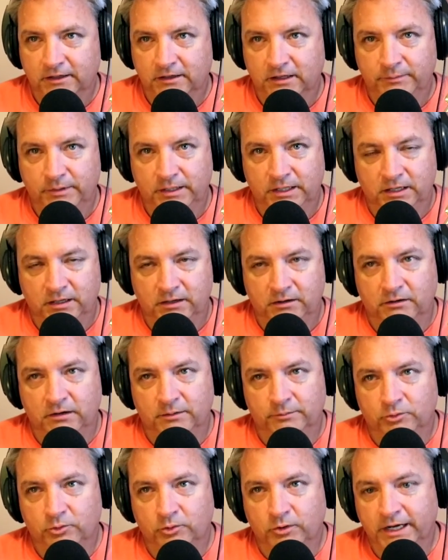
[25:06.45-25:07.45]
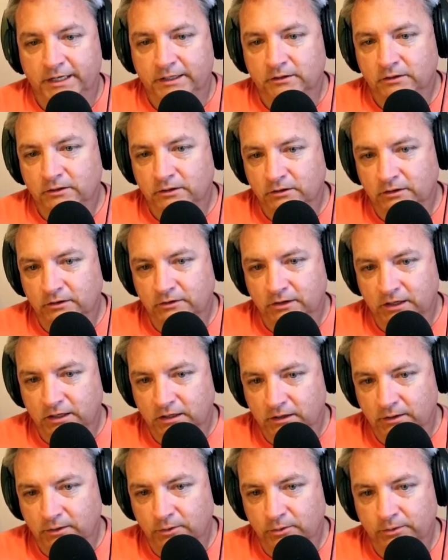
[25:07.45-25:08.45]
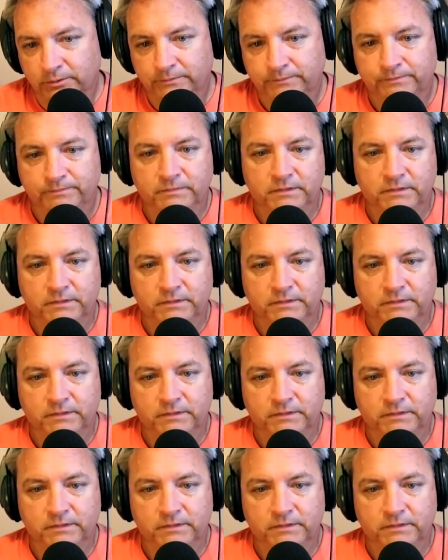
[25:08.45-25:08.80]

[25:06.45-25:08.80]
let me know. I'm trying to learn as I go.